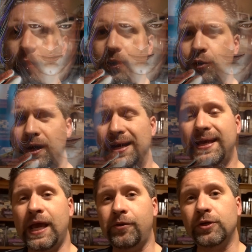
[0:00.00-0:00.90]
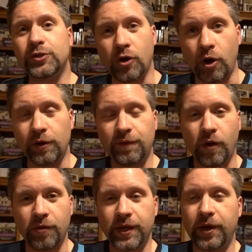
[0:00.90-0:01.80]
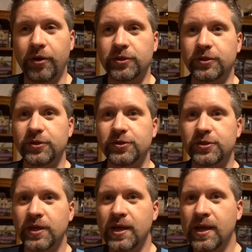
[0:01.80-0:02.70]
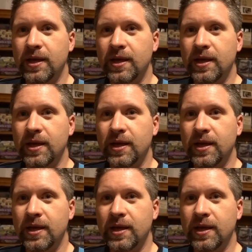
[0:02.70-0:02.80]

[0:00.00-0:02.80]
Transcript: We created character art for all the characters.